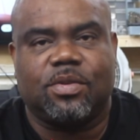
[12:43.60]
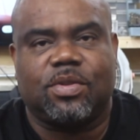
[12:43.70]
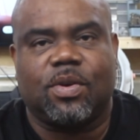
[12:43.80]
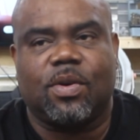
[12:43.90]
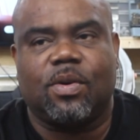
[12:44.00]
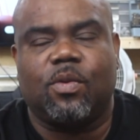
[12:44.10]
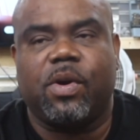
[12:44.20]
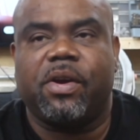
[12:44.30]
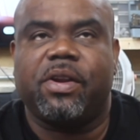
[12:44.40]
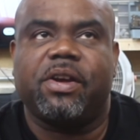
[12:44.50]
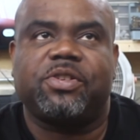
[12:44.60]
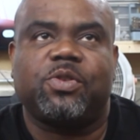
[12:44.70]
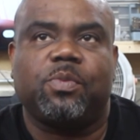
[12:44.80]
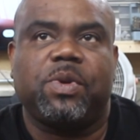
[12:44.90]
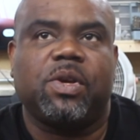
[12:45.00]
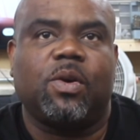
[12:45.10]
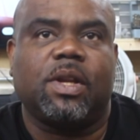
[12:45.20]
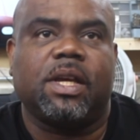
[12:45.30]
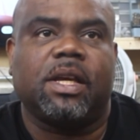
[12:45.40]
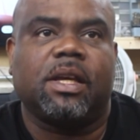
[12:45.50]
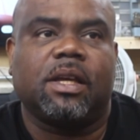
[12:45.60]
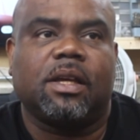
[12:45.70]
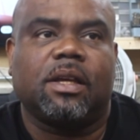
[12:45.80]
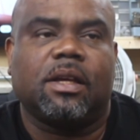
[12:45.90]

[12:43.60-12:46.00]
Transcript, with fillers: So where there should be only